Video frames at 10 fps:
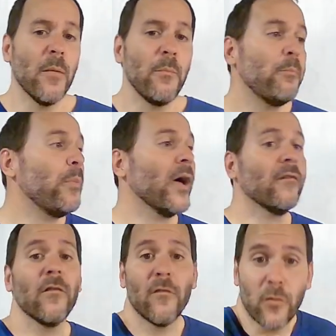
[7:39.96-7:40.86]
But
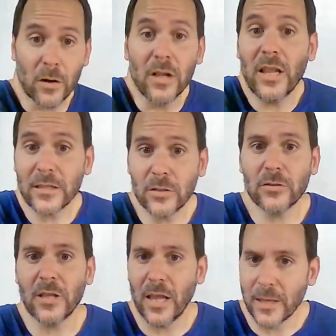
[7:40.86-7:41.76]
for collectors
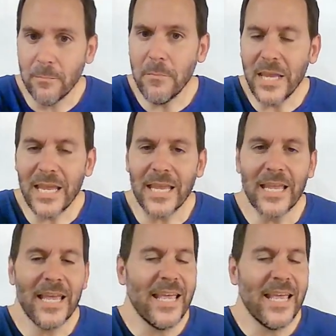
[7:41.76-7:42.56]
like me,